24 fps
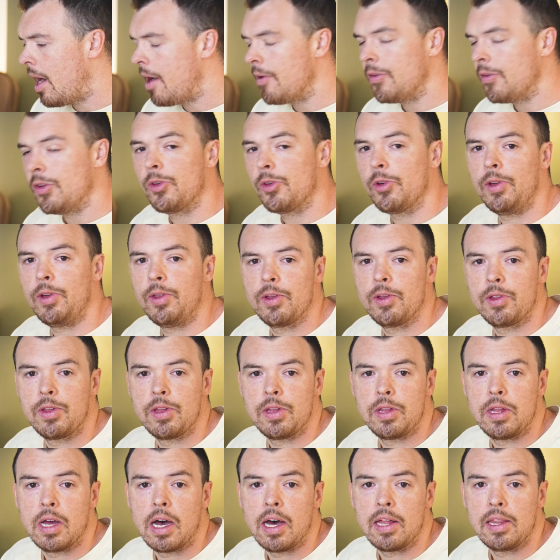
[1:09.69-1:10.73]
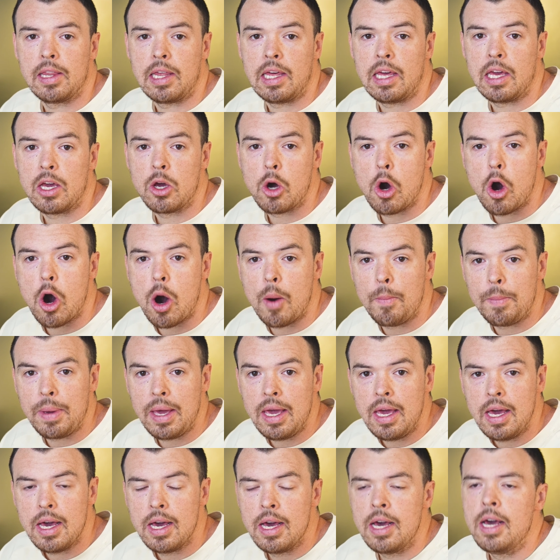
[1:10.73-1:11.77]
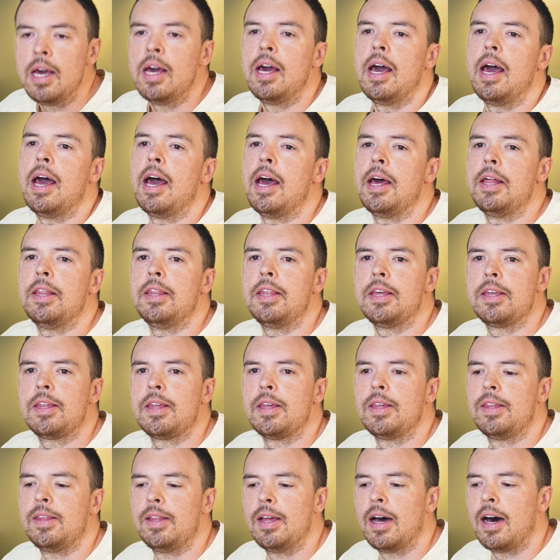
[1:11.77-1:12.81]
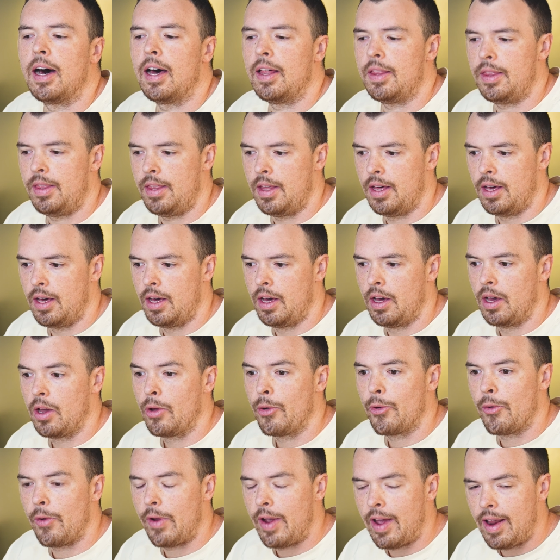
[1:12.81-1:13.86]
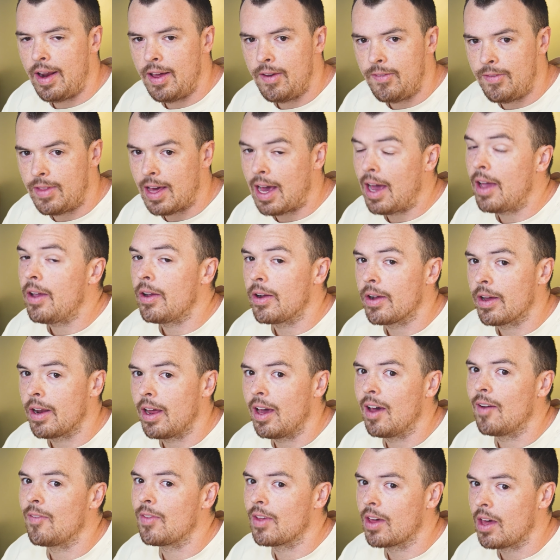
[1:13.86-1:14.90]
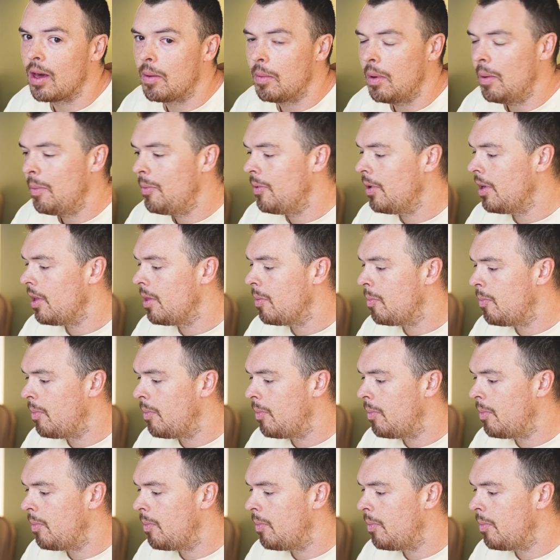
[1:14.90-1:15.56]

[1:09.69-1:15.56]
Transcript: Obviously this is not the copy and this is not the creative that you're gonna have to come up with,